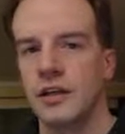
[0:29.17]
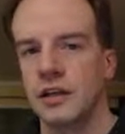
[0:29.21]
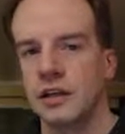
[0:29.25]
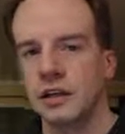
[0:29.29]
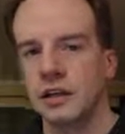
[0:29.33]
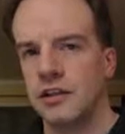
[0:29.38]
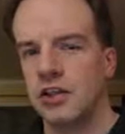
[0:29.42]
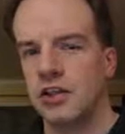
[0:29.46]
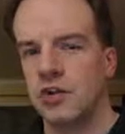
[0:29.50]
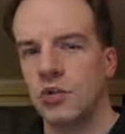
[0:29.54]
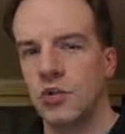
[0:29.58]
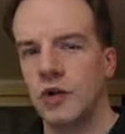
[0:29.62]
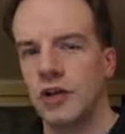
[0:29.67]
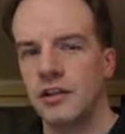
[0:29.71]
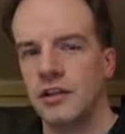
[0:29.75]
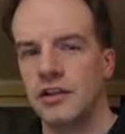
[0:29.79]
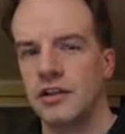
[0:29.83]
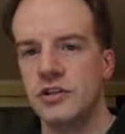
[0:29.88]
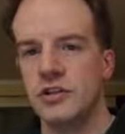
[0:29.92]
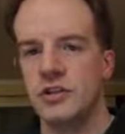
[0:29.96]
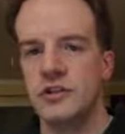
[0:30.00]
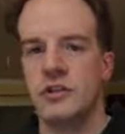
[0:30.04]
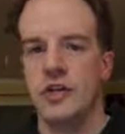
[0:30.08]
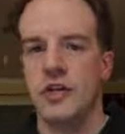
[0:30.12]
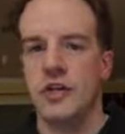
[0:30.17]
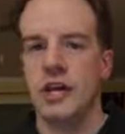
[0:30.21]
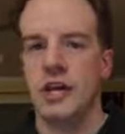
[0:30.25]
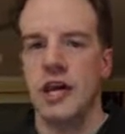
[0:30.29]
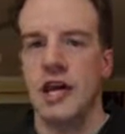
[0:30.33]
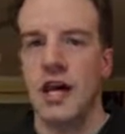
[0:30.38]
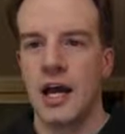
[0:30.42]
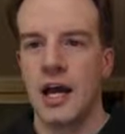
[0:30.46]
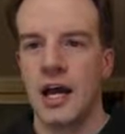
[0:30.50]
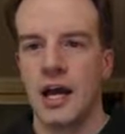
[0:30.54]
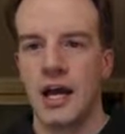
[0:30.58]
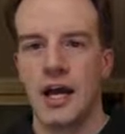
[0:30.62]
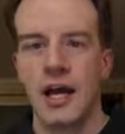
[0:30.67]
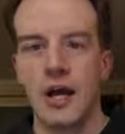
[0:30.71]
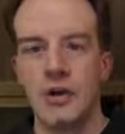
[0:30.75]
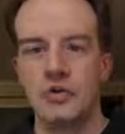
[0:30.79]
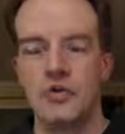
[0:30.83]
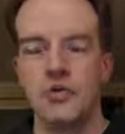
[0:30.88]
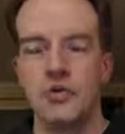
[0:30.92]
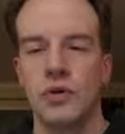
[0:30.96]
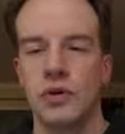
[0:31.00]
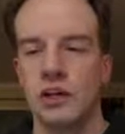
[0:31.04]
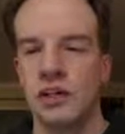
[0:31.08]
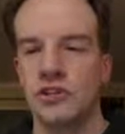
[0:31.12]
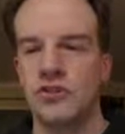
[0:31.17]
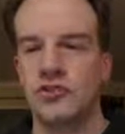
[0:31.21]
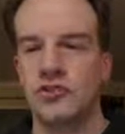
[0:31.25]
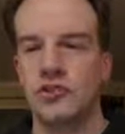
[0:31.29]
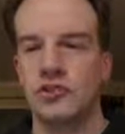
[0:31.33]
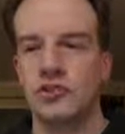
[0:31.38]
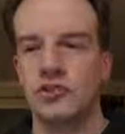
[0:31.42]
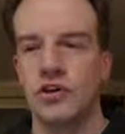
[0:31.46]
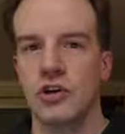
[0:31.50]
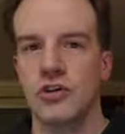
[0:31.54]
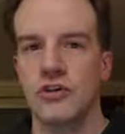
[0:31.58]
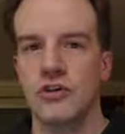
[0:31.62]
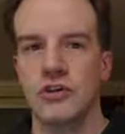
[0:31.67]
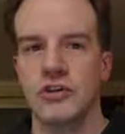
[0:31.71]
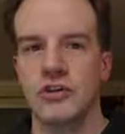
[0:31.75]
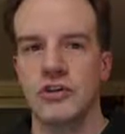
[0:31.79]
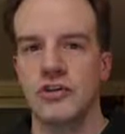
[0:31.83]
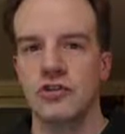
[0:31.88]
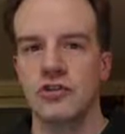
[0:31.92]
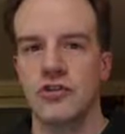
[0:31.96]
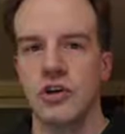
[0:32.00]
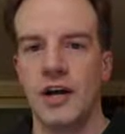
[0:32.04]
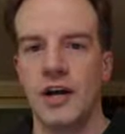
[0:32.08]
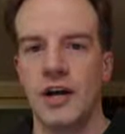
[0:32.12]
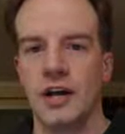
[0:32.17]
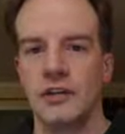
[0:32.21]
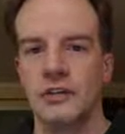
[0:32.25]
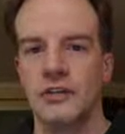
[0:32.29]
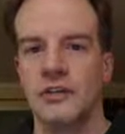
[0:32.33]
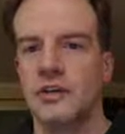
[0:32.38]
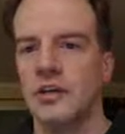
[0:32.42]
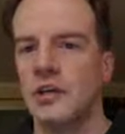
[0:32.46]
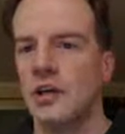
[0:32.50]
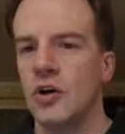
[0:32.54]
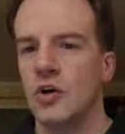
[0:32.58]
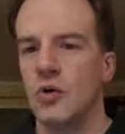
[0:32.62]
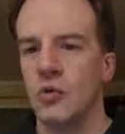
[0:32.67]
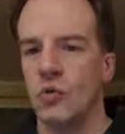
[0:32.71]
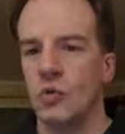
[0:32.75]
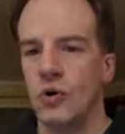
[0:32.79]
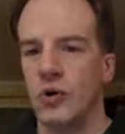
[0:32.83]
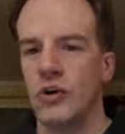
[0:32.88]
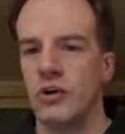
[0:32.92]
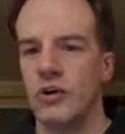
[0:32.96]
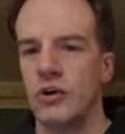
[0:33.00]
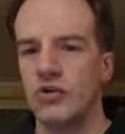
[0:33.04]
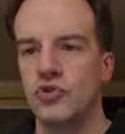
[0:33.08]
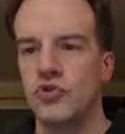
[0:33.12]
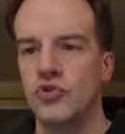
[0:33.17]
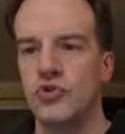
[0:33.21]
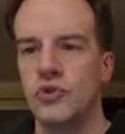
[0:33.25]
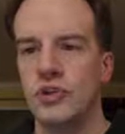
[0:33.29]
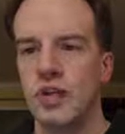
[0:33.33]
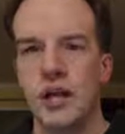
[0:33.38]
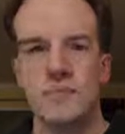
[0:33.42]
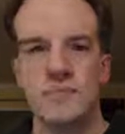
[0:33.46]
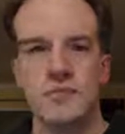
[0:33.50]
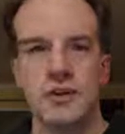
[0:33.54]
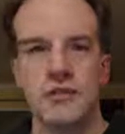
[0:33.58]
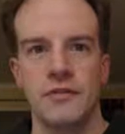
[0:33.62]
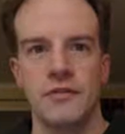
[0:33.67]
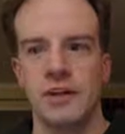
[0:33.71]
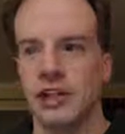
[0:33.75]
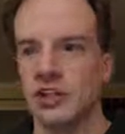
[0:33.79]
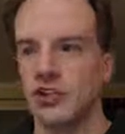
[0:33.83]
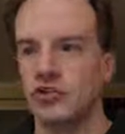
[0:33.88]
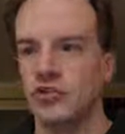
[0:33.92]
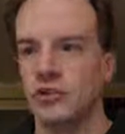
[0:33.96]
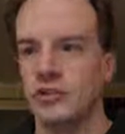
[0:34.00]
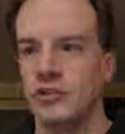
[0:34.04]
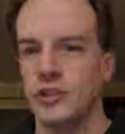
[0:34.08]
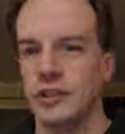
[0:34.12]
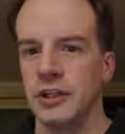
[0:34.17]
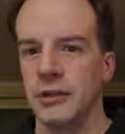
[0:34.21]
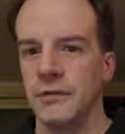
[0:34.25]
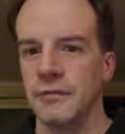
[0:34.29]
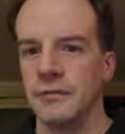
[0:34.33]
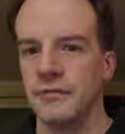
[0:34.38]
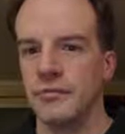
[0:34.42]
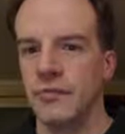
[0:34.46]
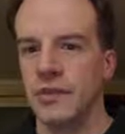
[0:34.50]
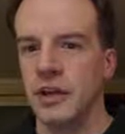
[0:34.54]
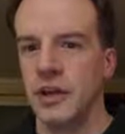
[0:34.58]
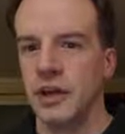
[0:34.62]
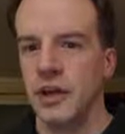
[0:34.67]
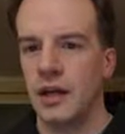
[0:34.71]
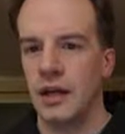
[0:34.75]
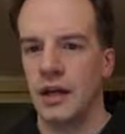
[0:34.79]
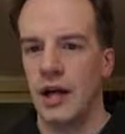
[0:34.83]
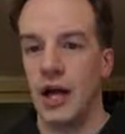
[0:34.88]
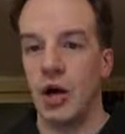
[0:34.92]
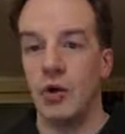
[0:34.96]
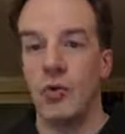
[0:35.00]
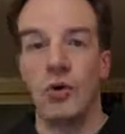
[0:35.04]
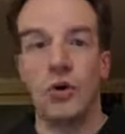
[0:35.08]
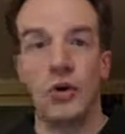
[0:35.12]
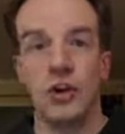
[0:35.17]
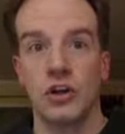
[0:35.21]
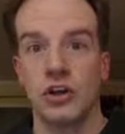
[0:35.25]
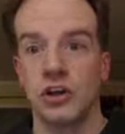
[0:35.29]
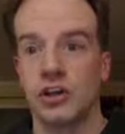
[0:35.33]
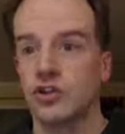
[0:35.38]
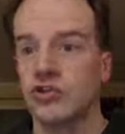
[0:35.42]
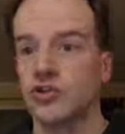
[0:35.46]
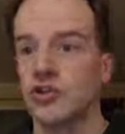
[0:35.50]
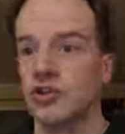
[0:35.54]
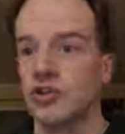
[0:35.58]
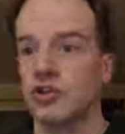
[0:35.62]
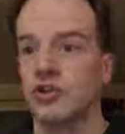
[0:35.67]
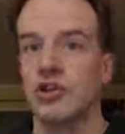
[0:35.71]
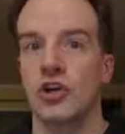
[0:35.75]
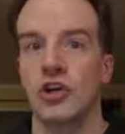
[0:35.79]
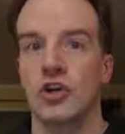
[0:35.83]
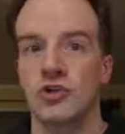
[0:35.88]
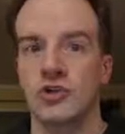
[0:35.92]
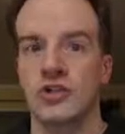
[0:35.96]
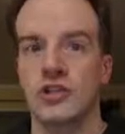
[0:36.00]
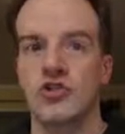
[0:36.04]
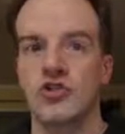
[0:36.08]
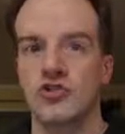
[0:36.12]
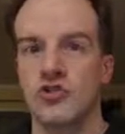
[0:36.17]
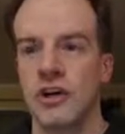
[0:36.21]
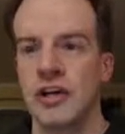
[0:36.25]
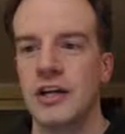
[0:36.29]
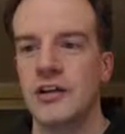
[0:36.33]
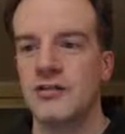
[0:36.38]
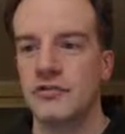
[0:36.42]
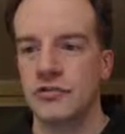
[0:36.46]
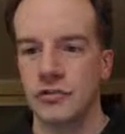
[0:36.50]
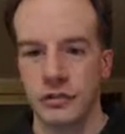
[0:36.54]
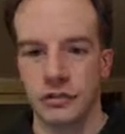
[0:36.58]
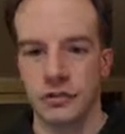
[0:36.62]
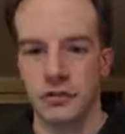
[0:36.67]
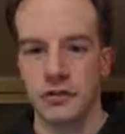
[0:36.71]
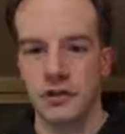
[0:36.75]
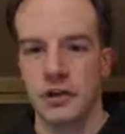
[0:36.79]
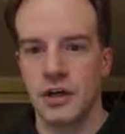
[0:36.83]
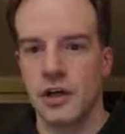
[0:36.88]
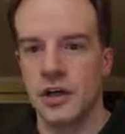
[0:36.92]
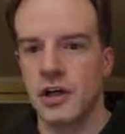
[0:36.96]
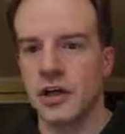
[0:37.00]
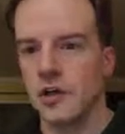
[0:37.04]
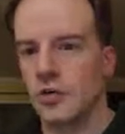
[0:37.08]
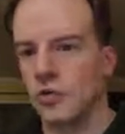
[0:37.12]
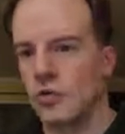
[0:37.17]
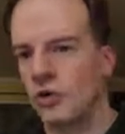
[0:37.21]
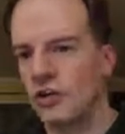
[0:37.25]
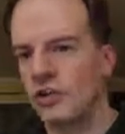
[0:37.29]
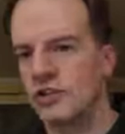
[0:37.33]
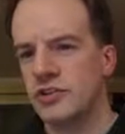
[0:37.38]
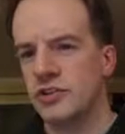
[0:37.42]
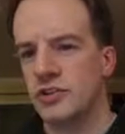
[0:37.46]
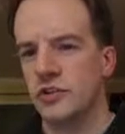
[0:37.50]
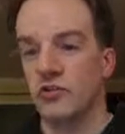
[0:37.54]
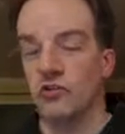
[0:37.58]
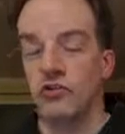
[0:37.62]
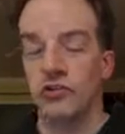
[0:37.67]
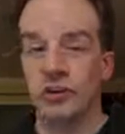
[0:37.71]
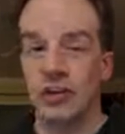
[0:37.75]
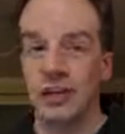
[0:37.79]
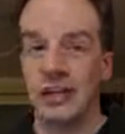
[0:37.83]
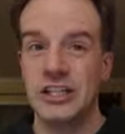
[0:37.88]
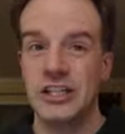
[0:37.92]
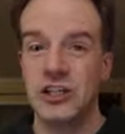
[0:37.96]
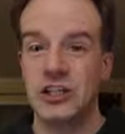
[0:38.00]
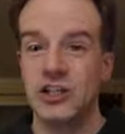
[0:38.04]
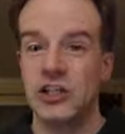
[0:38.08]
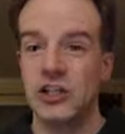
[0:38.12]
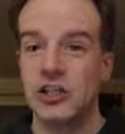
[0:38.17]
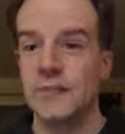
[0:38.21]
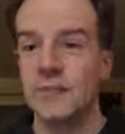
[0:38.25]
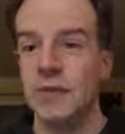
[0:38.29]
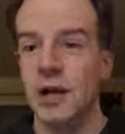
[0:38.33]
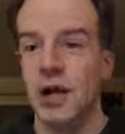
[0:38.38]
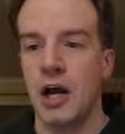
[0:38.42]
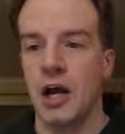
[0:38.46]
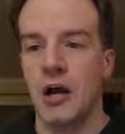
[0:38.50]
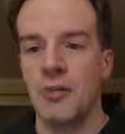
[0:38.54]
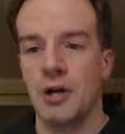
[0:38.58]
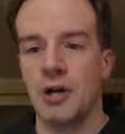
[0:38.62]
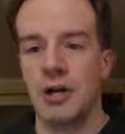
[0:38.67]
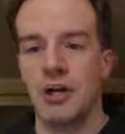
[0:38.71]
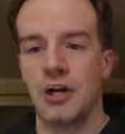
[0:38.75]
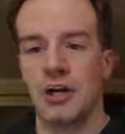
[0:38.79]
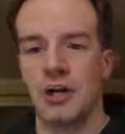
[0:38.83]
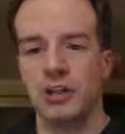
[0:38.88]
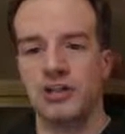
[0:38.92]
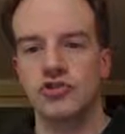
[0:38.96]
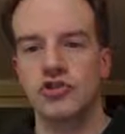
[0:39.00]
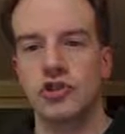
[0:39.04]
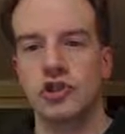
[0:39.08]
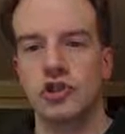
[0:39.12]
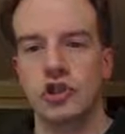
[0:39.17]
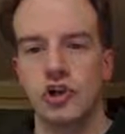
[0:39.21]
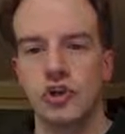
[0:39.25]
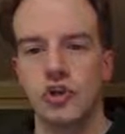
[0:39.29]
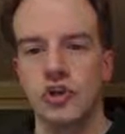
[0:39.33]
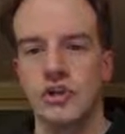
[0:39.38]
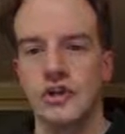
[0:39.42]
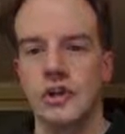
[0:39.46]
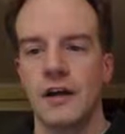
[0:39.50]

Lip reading: Key questions: how do electric charges interact? What are the two types of electricity? How are electric charges transferred? What is the relationship among electric current,